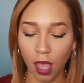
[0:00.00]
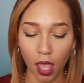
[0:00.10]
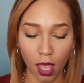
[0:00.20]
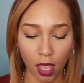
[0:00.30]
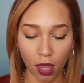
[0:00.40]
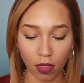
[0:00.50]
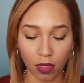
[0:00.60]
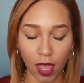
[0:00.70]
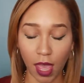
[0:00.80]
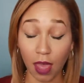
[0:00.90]

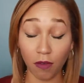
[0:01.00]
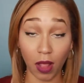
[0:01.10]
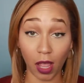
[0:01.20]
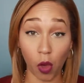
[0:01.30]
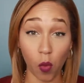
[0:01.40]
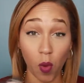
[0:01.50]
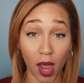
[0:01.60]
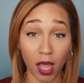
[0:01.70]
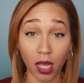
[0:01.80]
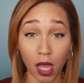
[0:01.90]
and they have like a
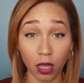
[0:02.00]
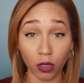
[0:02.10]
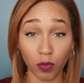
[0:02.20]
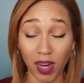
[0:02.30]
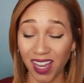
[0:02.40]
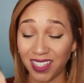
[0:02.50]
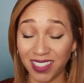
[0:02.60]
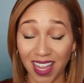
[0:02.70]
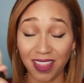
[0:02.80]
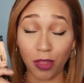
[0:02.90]
wide color
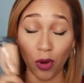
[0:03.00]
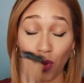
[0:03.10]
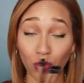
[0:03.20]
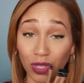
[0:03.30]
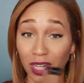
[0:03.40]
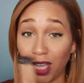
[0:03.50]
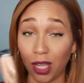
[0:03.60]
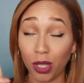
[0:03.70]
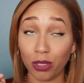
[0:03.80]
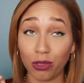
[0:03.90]
range, and they're
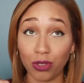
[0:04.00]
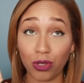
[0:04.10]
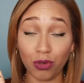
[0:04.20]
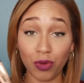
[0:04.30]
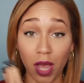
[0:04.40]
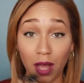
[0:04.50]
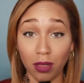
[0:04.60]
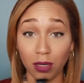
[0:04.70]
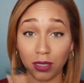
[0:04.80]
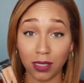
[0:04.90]
only
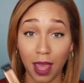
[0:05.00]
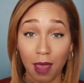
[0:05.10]
$2.